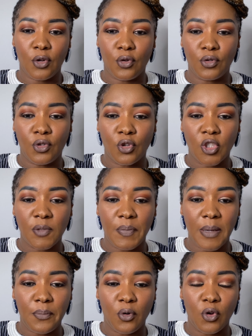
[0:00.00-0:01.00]
know, those
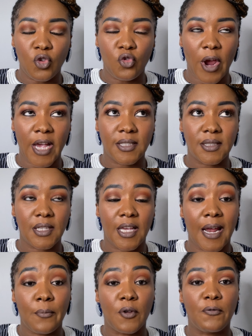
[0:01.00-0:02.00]
people dress, and
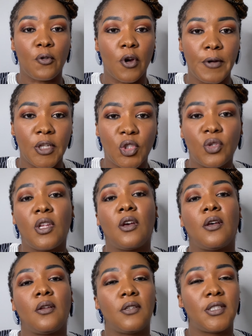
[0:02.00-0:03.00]
I'm referring to
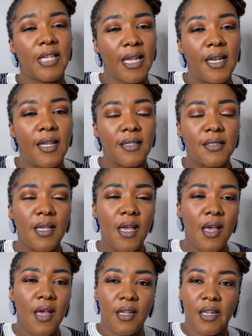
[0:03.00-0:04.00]
the settlers.
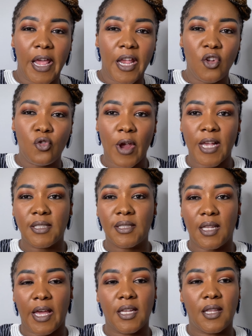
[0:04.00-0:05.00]
They dress
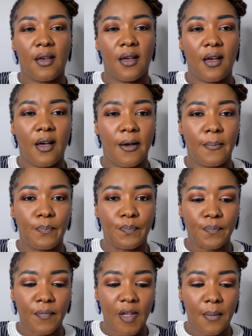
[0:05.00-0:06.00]
like the um,
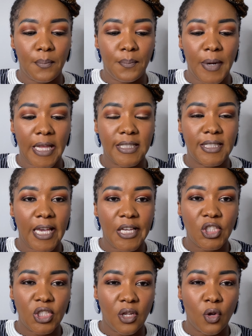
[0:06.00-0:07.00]

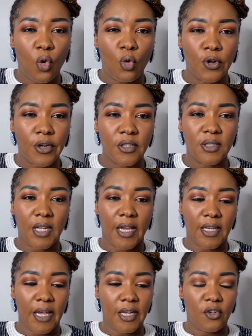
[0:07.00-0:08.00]
plantation owners, like
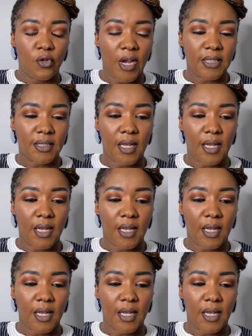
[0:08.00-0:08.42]
they dress